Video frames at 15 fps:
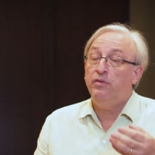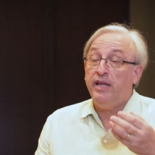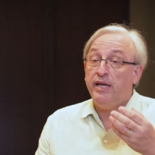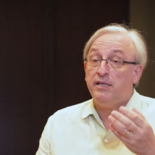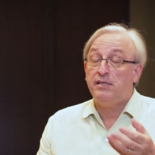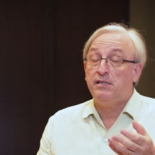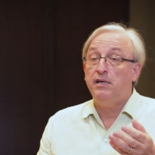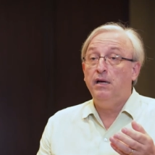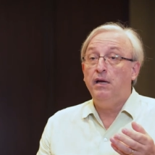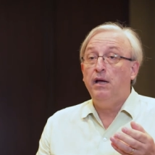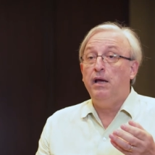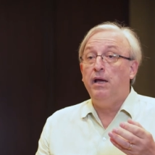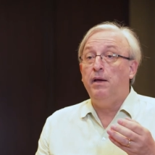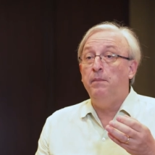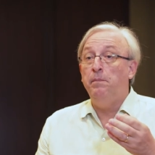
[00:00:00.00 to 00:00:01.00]
this
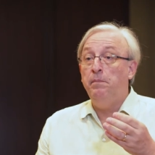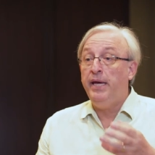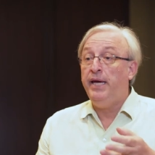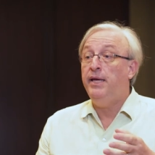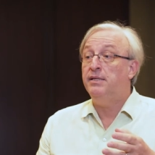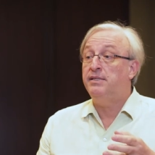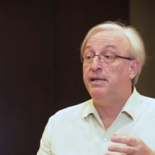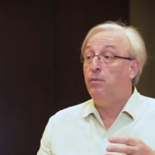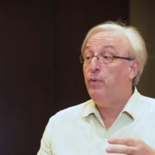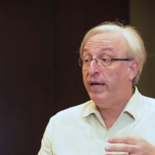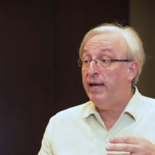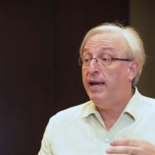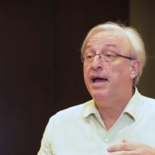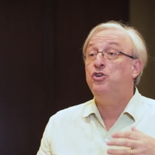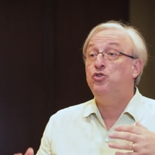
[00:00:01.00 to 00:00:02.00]
means that we
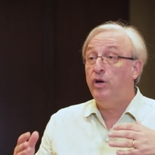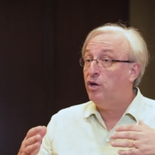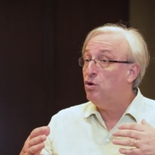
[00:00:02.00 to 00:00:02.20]
can actually